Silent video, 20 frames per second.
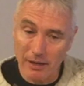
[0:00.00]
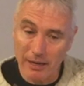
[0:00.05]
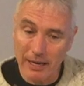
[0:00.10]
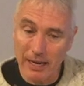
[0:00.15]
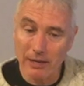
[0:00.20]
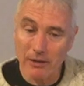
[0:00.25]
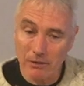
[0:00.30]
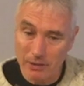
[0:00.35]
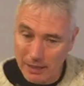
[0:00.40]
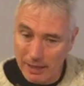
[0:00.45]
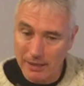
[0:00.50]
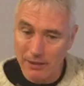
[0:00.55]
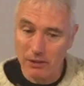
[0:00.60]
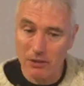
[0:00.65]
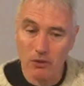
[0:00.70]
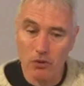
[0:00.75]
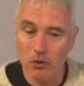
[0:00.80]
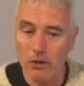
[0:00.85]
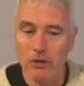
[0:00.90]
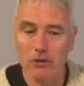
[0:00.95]
again, you're telling the
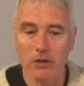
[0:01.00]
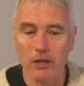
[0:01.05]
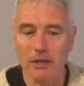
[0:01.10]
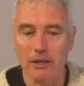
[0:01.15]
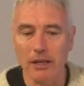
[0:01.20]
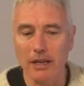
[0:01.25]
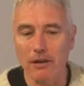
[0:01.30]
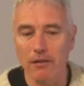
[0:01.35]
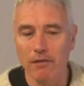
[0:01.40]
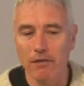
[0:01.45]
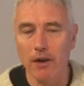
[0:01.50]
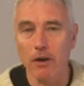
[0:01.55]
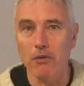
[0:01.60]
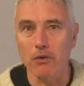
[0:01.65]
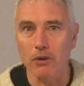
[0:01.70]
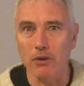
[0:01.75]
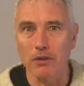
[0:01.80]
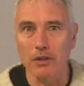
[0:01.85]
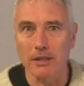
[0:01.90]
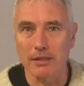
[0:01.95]
story, you're trying to
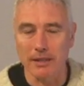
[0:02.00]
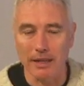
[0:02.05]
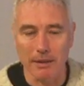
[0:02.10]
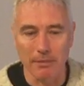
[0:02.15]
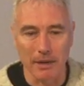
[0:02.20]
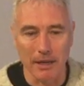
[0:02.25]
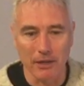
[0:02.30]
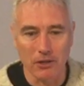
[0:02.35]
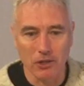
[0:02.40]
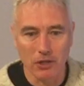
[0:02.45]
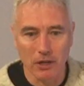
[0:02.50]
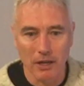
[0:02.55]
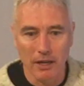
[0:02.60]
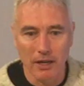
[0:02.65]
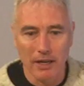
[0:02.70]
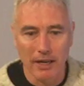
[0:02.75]
invoke this image.